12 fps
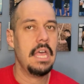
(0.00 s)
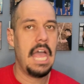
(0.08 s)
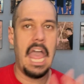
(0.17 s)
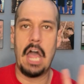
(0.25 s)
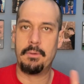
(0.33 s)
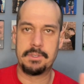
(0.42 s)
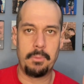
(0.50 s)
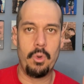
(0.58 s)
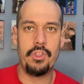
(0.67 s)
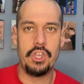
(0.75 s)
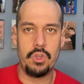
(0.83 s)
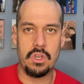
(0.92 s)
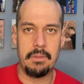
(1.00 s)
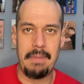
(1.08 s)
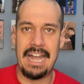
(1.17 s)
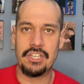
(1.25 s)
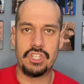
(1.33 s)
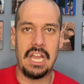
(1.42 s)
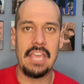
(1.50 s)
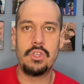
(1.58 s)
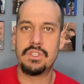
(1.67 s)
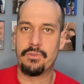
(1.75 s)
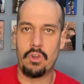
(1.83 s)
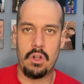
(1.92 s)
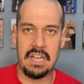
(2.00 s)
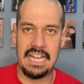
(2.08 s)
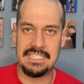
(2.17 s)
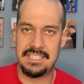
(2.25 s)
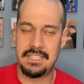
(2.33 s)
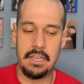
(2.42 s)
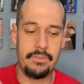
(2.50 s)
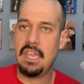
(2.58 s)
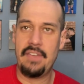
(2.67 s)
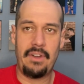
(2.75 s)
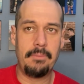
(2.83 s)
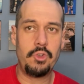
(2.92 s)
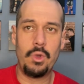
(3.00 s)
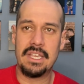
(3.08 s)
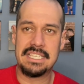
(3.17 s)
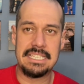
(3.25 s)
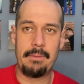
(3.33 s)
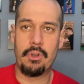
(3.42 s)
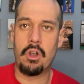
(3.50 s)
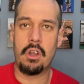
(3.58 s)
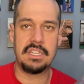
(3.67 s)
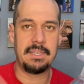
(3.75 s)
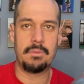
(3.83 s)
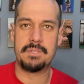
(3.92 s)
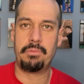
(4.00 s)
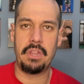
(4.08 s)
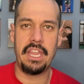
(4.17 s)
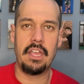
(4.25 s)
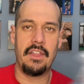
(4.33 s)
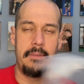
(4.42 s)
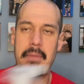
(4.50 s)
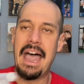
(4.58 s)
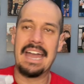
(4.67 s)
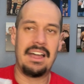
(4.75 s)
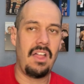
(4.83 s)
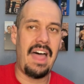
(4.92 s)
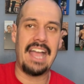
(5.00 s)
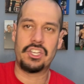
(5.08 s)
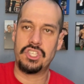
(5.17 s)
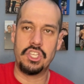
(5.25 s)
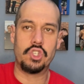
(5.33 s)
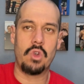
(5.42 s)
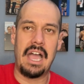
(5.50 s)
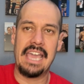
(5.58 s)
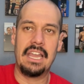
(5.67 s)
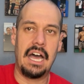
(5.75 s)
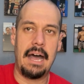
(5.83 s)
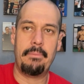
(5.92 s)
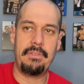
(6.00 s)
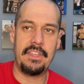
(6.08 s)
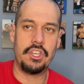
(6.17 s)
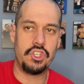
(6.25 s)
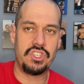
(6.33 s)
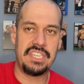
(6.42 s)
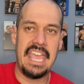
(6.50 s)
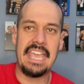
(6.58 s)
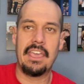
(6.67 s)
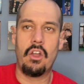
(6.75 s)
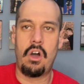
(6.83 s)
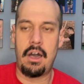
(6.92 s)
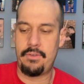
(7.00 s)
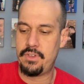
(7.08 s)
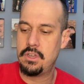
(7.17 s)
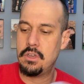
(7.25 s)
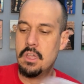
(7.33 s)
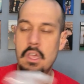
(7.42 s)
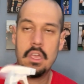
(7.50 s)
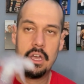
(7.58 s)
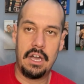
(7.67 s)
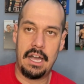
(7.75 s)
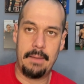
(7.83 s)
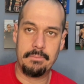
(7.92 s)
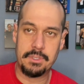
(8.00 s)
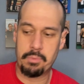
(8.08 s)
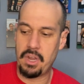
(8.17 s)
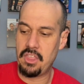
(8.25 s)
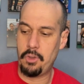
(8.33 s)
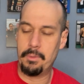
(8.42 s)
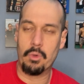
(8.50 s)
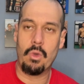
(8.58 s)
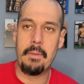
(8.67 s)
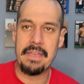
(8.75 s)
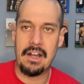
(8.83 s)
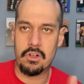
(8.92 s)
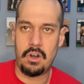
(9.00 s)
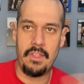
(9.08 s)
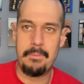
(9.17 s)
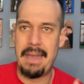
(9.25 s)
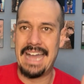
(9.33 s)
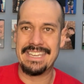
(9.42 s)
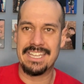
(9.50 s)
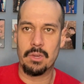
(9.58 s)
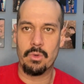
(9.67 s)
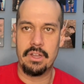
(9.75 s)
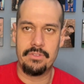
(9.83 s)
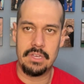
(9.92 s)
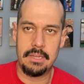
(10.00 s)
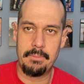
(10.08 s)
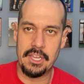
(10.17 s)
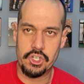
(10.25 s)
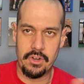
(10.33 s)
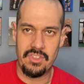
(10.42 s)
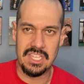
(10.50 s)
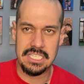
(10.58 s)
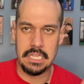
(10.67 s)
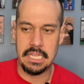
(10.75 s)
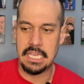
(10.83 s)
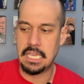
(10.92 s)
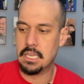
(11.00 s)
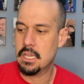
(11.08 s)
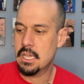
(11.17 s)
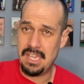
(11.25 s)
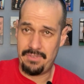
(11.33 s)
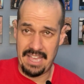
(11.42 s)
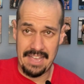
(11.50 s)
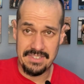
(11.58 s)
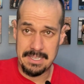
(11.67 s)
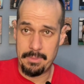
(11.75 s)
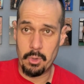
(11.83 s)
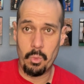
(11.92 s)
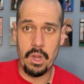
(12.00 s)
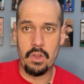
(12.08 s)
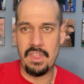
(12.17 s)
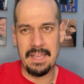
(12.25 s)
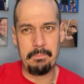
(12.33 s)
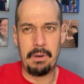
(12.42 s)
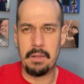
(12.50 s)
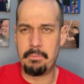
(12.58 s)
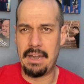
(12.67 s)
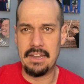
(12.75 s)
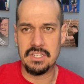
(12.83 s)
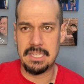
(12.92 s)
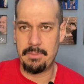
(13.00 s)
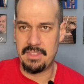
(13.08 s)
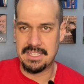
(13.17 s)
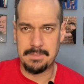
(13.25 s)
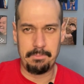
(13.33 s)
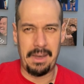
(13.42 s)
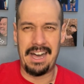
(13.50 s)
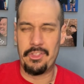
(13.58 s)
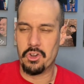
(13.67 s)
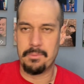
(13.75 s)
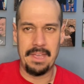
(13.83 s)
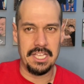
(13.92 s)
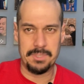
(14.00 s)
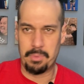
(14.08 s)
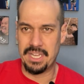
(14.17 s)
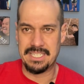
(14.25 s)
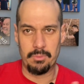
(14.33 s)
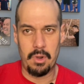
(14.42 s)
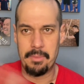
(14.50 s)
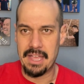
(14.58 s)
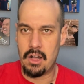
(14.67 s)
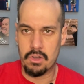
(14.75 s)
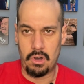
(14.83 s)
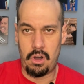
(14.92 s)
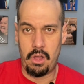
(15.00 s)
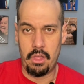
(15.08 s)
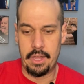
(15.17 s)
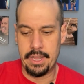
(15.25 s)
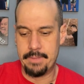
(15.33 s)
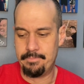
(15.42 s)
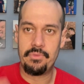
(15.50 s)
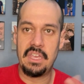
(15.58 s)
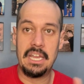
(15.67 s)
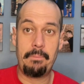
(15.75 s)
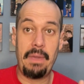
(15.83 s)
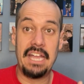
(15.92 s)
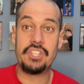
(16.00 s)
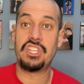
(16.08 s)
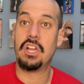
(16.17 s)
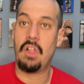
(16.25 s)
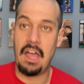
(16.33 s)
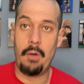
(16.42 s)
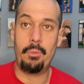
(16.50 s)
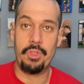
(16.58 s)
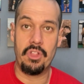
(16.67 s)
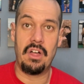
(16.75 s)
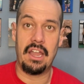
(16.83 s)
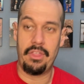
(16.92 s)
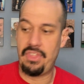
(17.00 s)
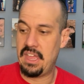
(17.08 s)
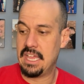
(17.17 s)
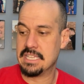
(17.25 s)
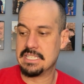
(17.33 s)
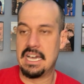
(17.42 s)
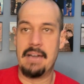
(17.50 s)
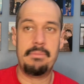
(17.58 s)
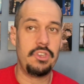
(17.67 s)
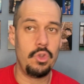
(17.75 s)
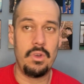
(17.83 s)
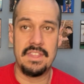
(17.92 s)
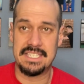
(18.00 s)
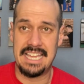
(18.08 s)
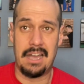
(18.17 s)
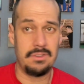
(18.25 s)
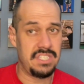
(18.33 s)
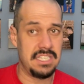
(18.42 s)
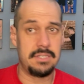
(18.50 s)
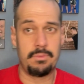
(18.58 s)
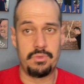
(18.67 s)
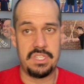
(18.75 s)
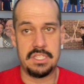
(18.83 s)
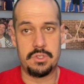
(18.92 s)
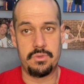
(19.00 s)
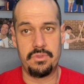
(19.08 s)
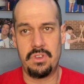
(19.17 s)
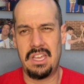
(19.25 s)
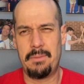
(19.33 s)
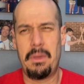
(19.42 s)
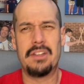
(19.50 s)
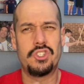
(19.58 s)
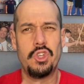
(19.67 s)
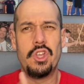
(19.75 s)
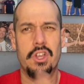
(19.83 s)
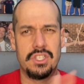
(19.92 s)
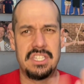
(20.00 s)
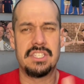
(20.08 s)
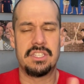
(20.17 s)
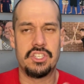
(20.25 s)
helps more than you can imagine. I use it for all kinds of stuff. If I'm doing a seminar, someone's bleeding on the mat, I'll actually dry it up and then take it off and spray a little bit of rubbing alcohol on the mat to get rid of it, make sure everything's clean. If I have something weird like a bug bite or something that's bothering me, I'll spray some rubbing alcohol on it. In a pinch, it'll help with a lot of things. I've been doing this now since about 2 years since the